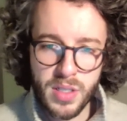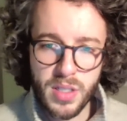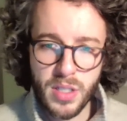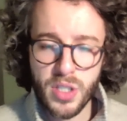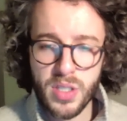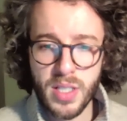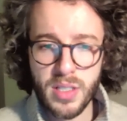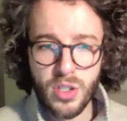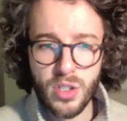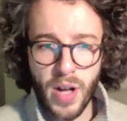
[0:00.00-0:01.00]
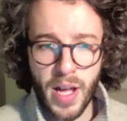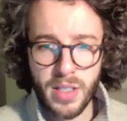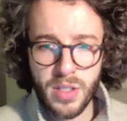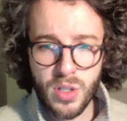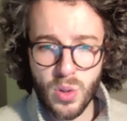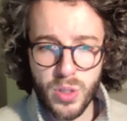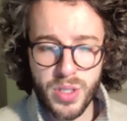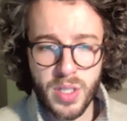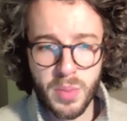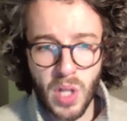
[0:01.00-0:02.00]
such as census tracts or
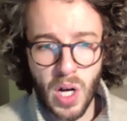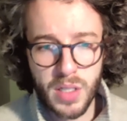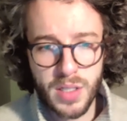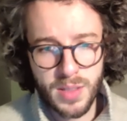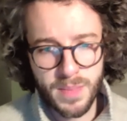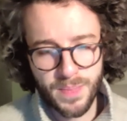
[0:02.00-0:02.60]
city blocks.